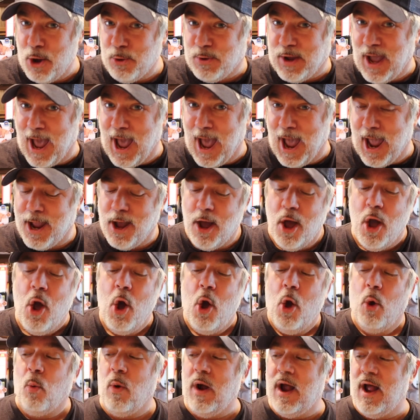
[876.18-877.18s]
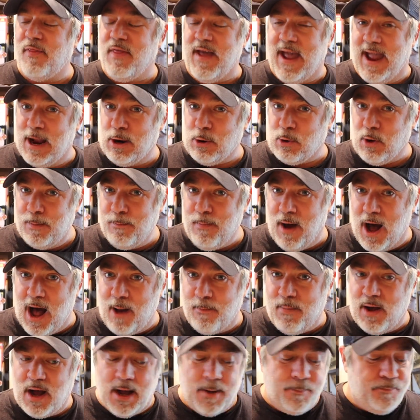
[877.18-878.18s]
okay, with Angry
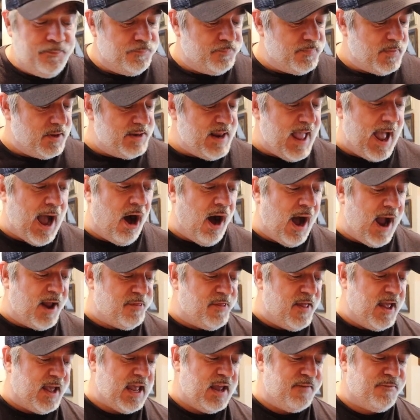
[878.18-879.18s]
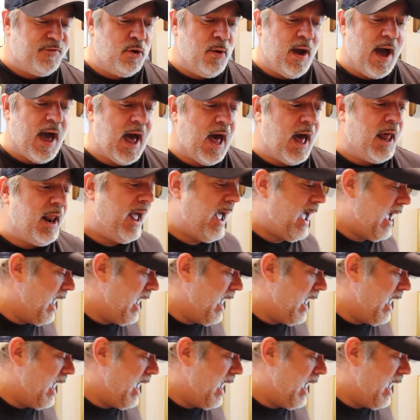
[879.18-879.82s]
Mama. Now, I think if you had